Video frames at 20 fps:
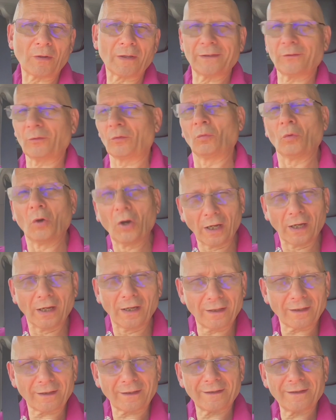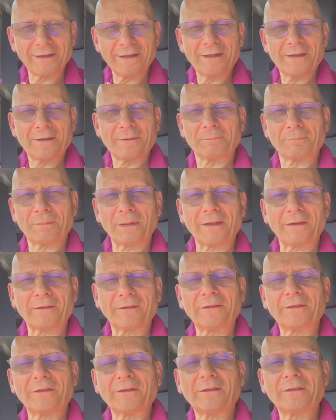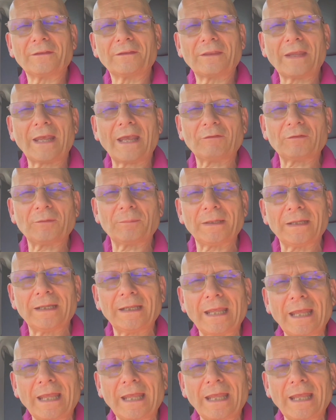it'll work, but they have to be